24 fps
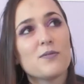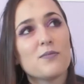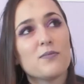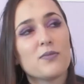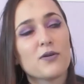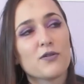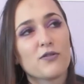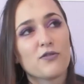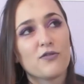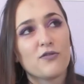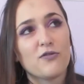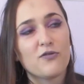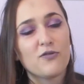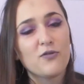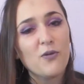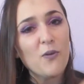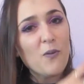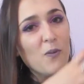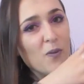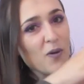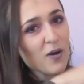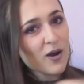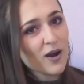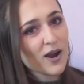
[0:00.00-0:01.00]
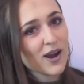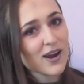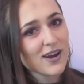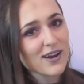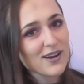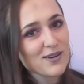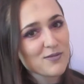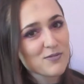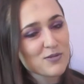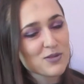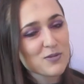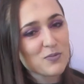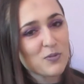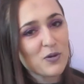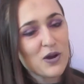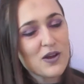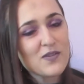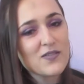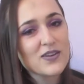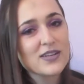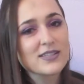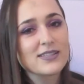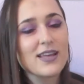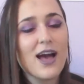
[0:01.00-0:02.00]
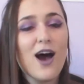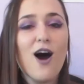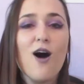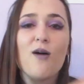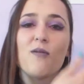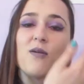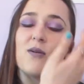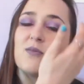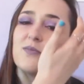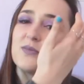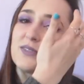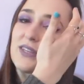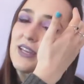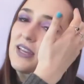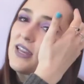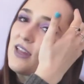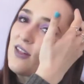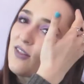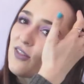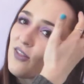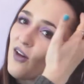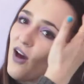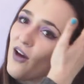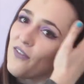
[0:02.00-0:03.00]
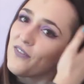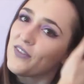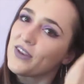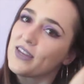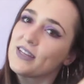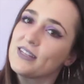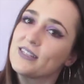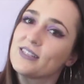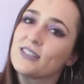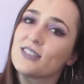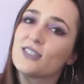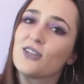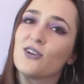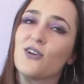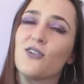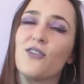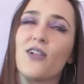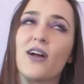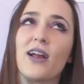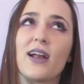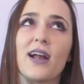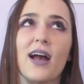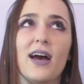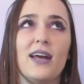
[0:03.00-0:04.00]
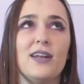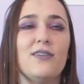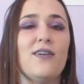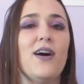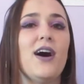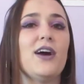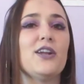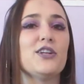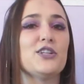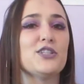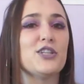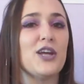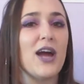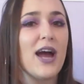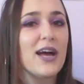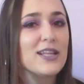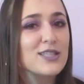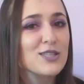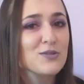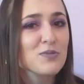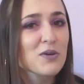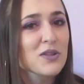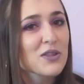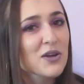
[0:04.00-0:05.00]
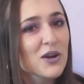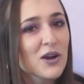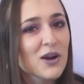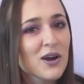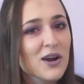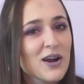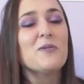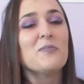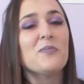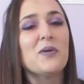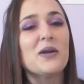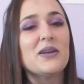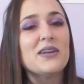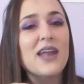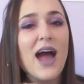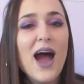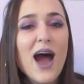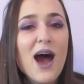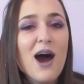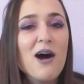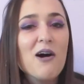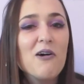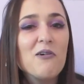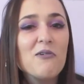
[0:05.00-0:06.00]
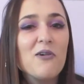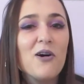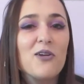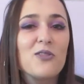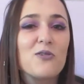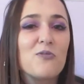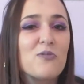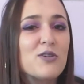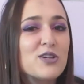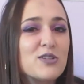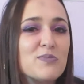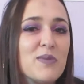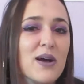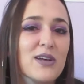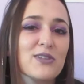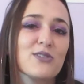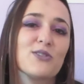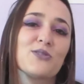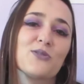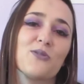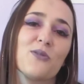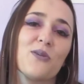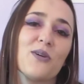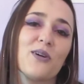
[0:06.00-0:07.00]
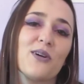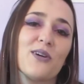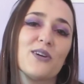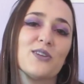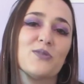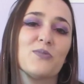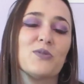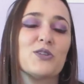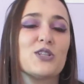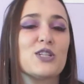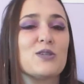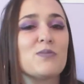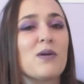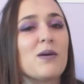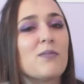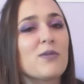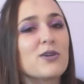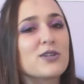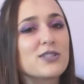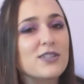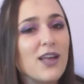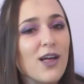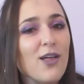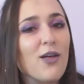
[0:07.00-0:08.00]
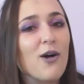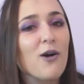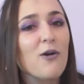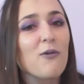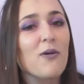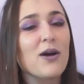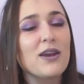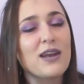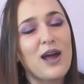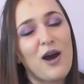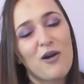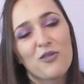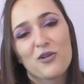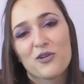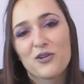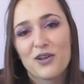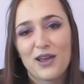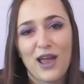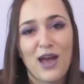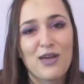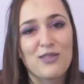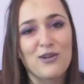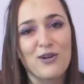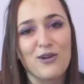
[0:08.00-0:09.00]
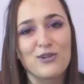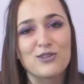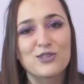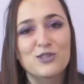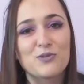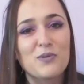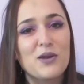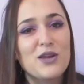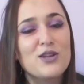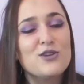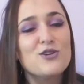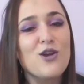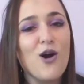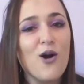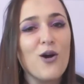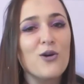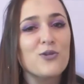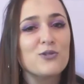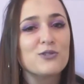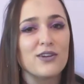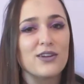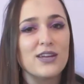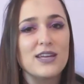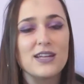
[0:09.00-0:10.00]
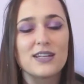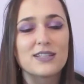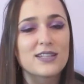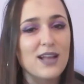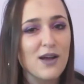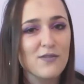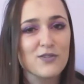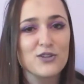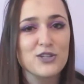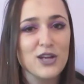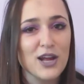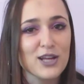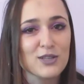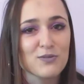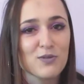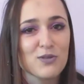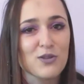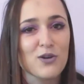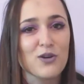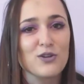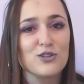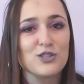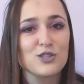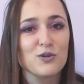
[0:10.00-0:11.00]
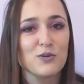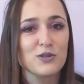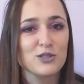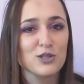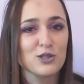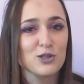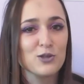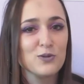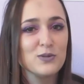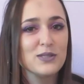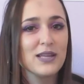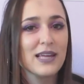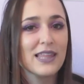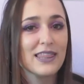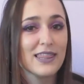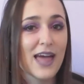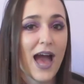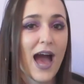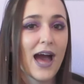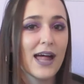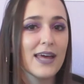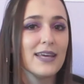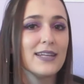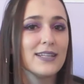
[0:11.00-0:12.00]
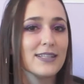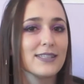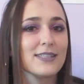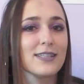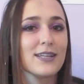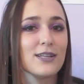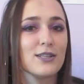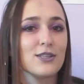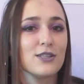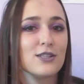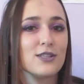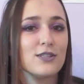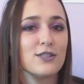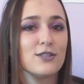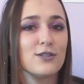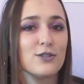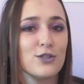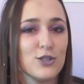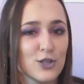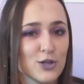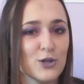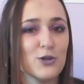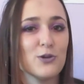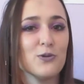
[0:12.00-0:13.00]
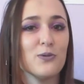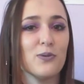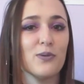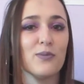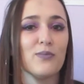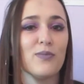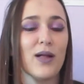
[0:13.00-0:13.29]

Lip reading: Before, with the previous albums, like he thought that he still like kind of had a chance with her, but now on the Wishmaster tour is when she met Marcello, and now they're together, and so he knows he doesn't have a chance with her, and so it's losing that innocence too.